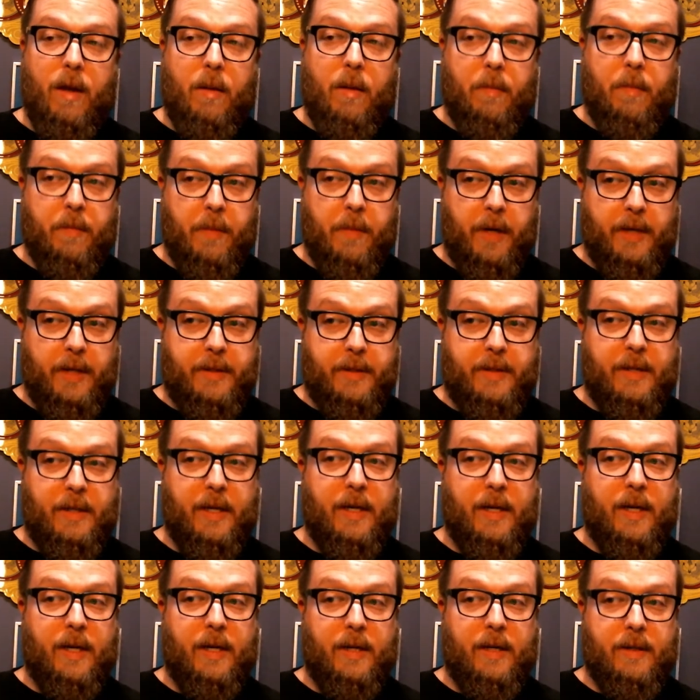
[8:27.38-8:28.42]
but
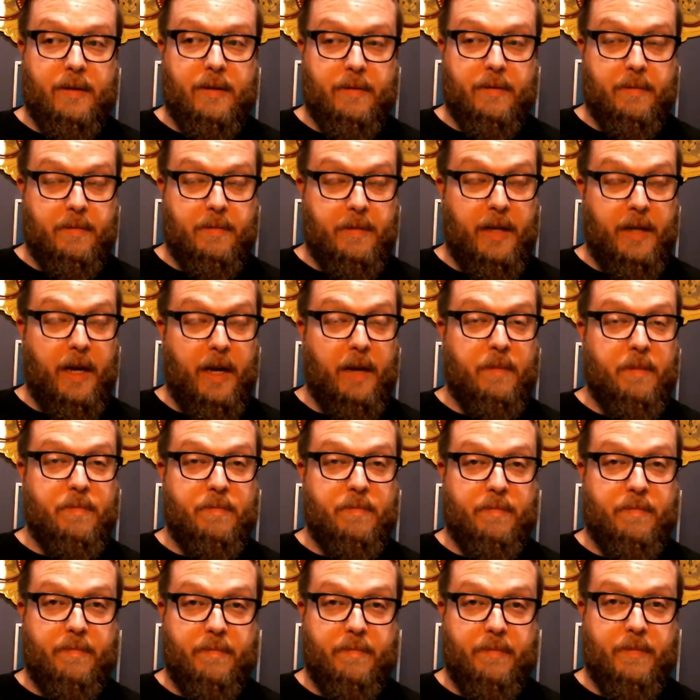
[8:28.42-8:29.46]
uh, yeah,
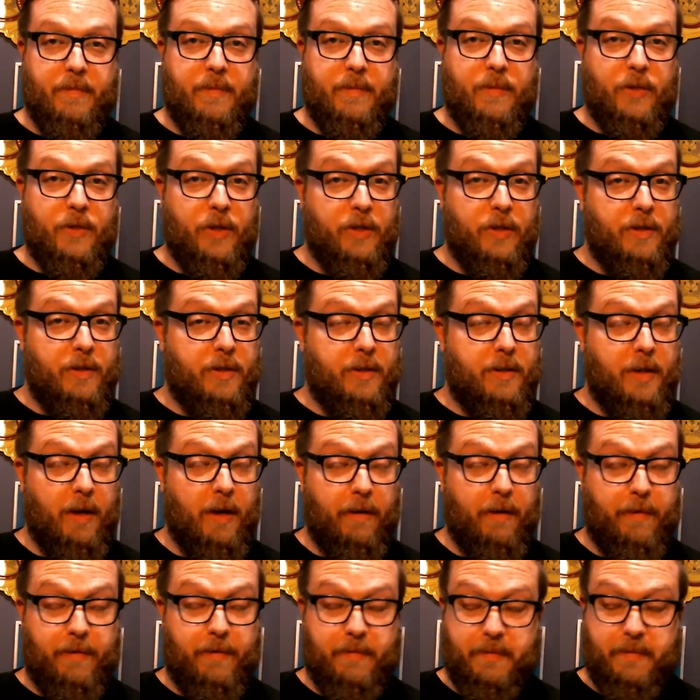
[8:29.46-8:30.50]
good
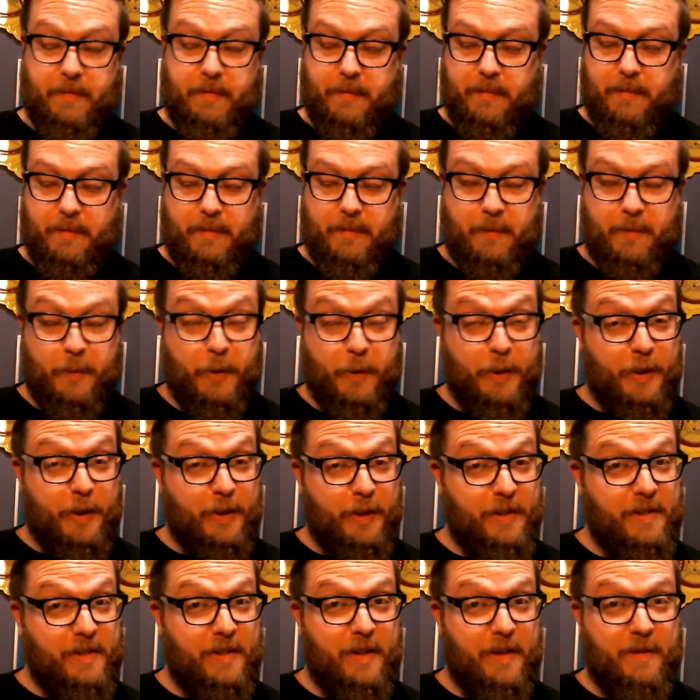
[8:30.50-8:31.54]
stuff, really
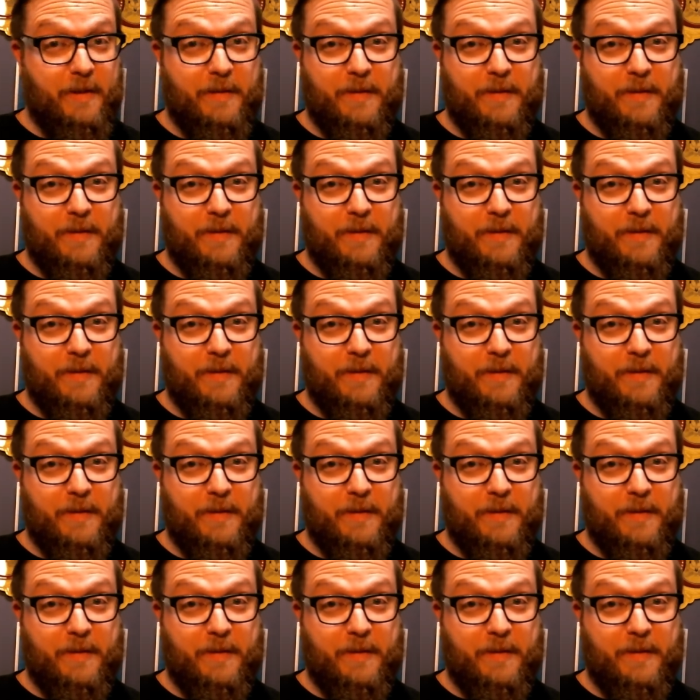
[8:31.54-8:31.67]
good stuff.